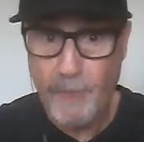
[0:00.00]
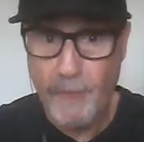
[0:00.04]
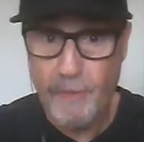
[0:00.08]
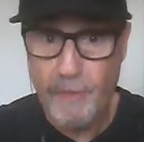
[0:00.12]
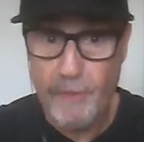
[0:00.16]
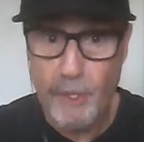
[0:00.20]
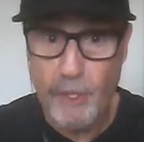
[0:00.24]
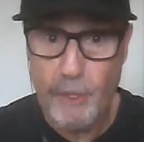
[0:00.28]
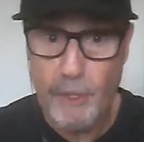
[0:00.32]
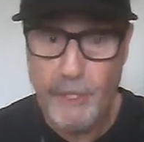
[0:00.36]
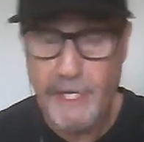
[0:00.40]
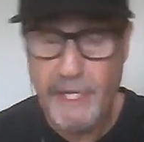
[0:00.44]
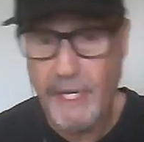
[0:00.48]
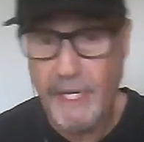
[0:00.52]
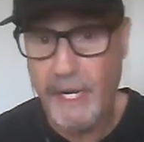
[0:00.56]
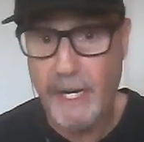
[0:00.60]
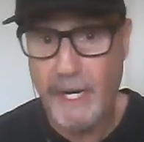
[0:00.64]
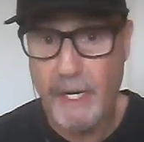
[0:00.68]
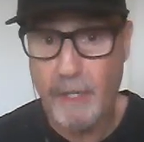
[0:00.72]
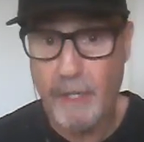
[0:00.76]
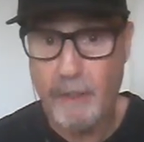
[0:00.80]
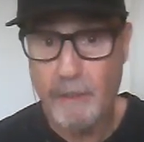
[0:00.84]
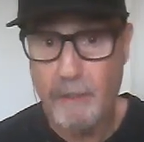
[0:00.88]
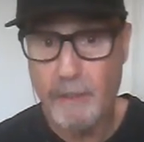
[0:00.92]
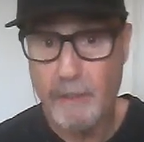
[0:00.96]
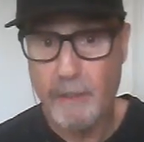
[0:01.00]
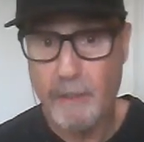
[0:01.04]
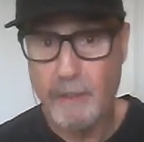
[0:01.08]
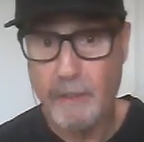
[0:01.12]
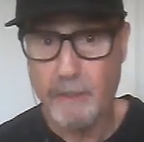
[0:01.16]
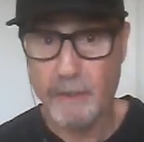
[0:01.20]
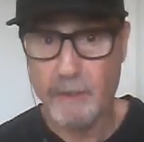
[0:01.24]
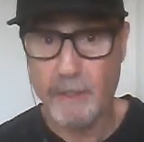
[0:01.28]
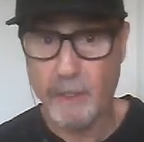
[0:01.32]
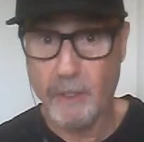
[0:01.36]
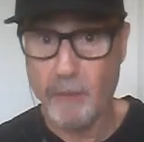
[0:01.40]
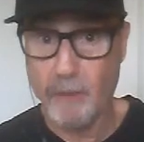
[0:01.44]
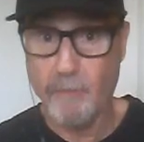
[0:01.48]
their care
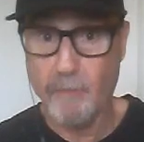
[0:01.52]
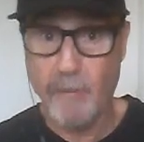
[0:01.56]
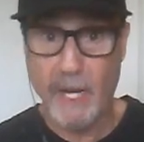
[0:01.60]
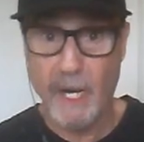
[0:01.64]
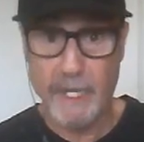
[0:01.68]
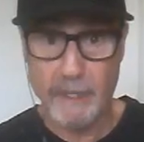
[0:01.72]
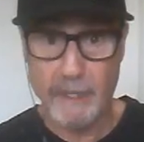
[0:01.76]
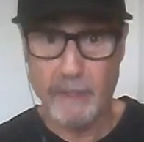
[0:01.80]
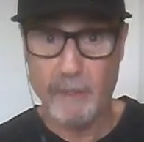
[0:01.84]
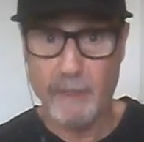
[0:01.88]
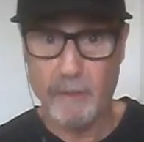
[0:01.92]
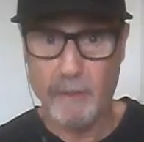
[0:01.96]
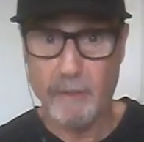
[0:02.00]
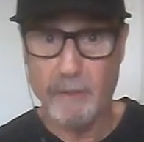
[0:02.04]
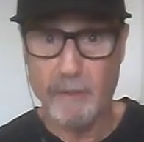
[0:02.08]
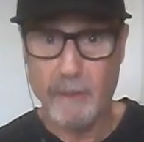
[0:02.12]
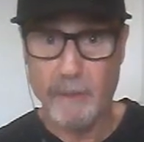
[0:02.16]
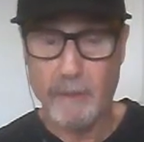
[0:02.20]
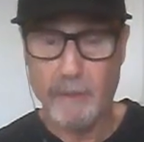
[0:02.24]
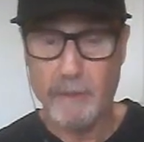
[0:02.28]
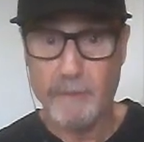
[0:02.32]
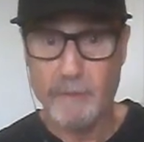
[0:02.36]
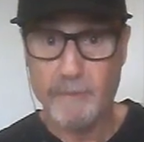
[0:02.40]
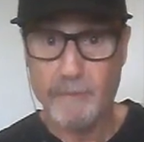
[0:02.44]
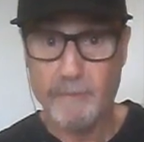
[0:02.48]
little by little,